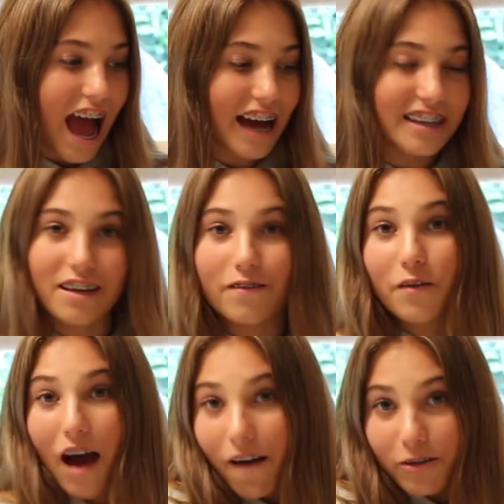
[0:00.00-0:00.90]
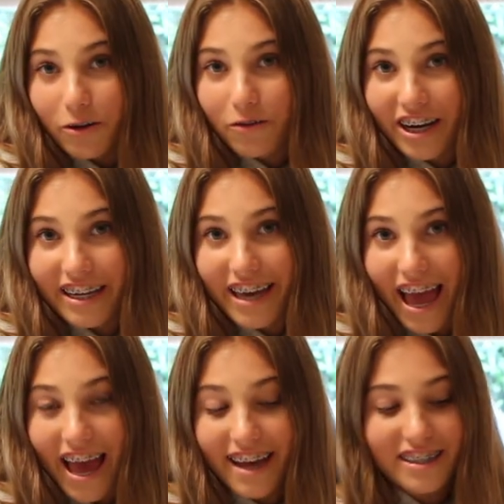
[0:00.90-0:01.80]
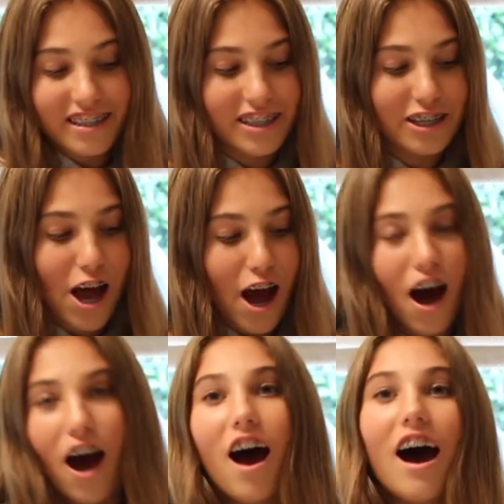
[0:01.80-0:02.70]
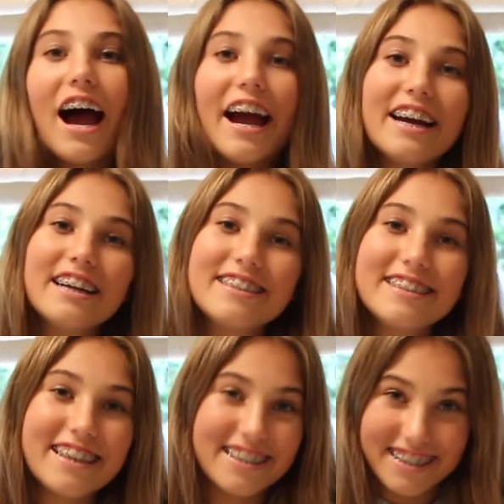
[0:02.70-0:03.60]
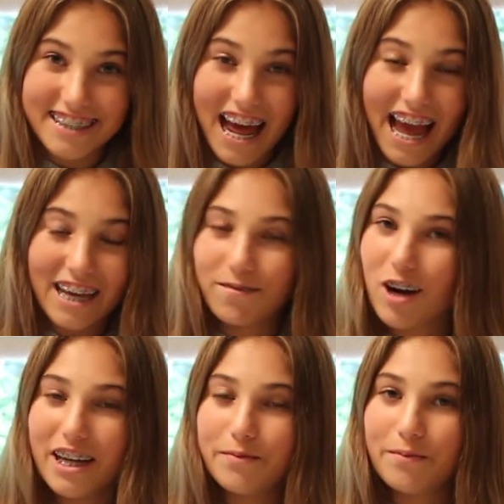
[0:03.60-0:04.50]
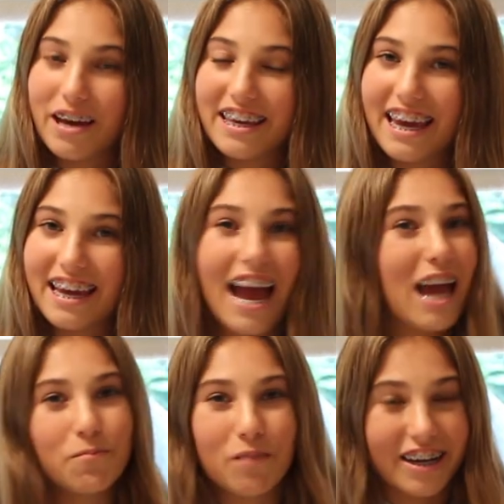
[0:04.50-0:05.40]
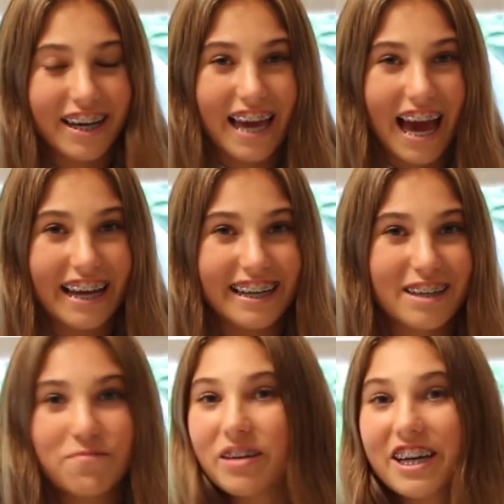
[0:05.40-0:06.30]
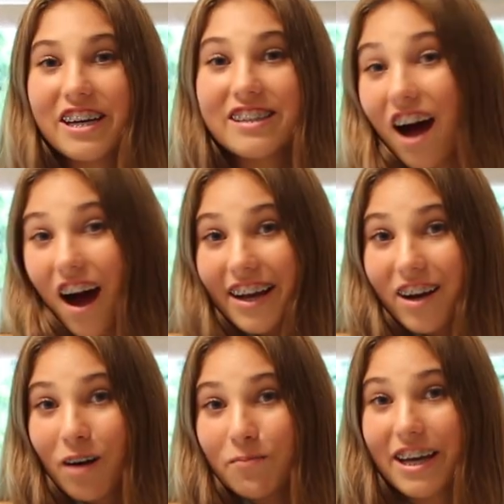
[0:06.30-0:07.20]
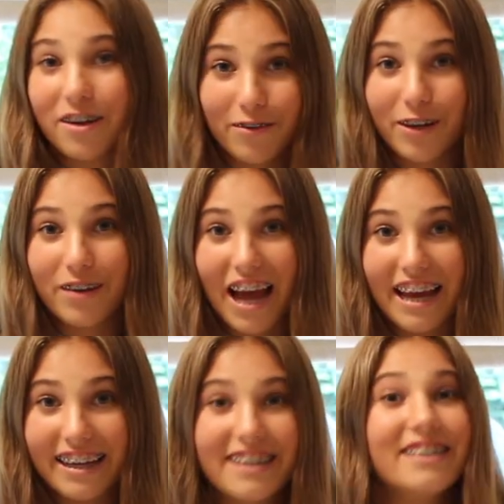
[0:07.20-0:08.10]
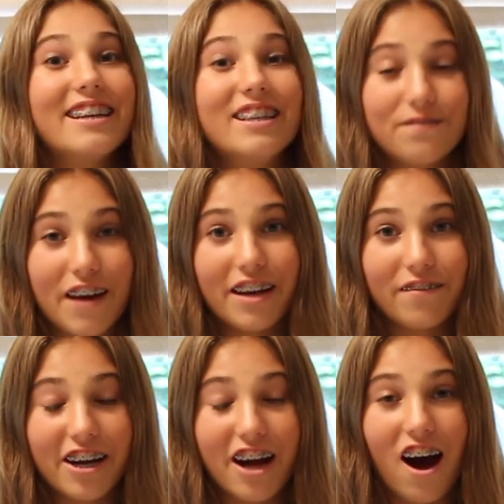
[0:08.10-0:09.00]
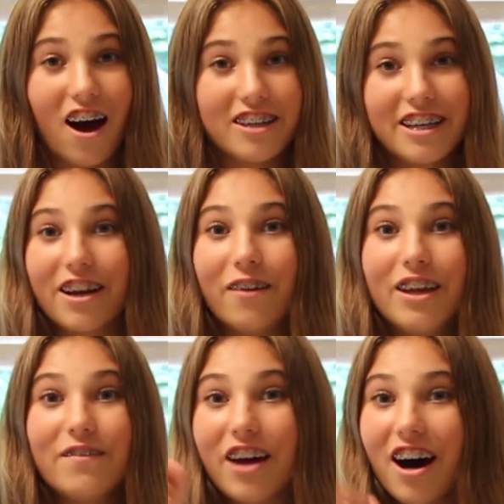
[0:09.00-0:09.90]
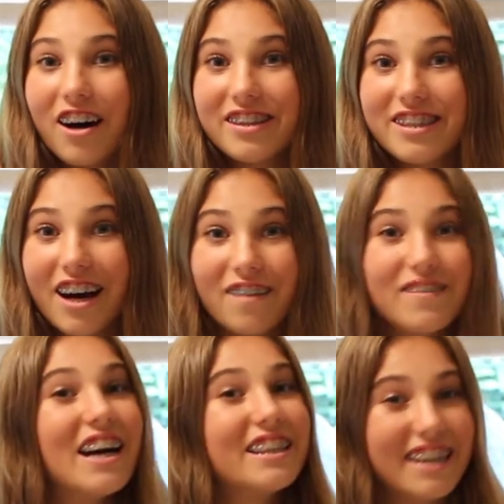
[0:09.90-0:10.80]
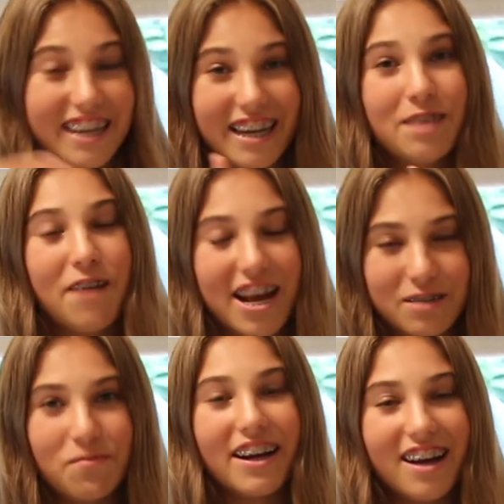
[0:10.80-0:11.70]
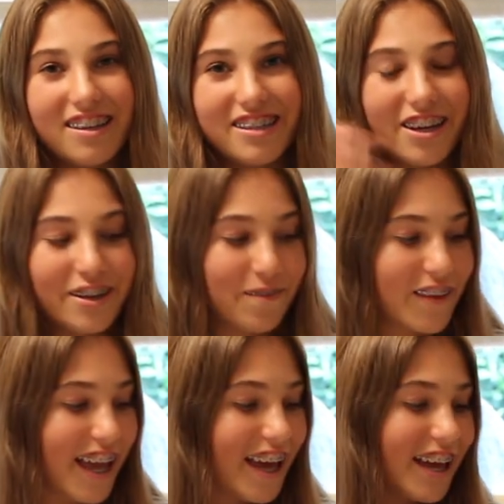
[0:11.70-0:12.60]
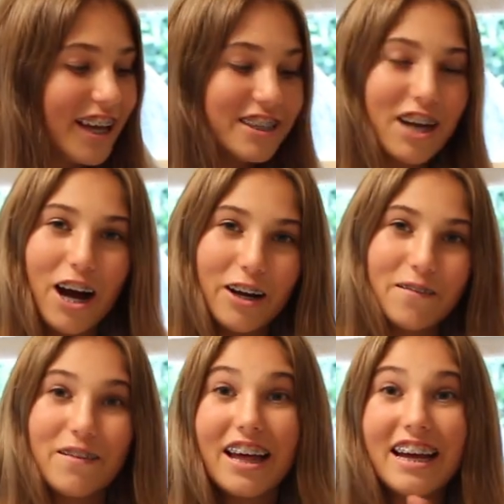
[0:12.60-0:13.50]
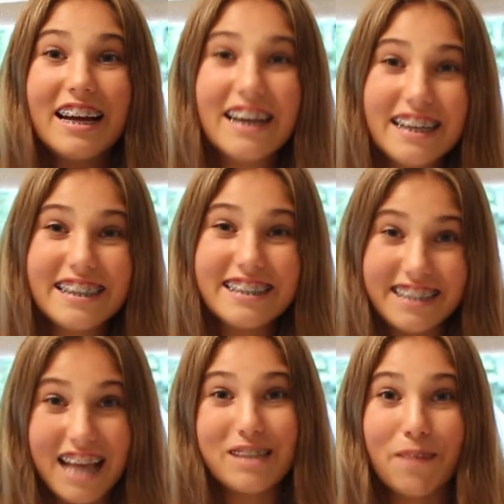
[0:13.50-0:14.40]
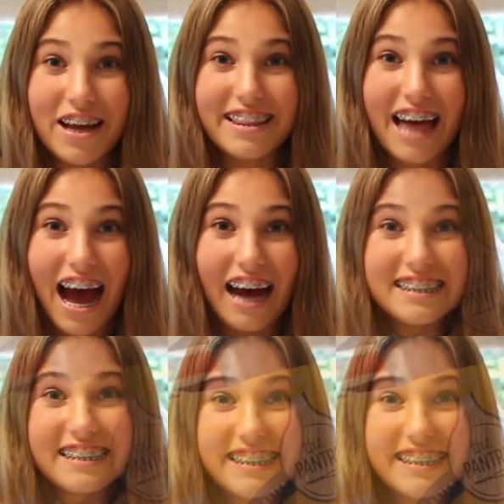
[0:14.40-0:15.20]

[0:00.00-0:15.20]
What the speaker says: And if you haven't already guessed, I today am going to be making a mug cake, because I can't make a real cake because it is very, very hard, and I'll leave the hard stuff to Lily Bakes, my cousin. So let's make that.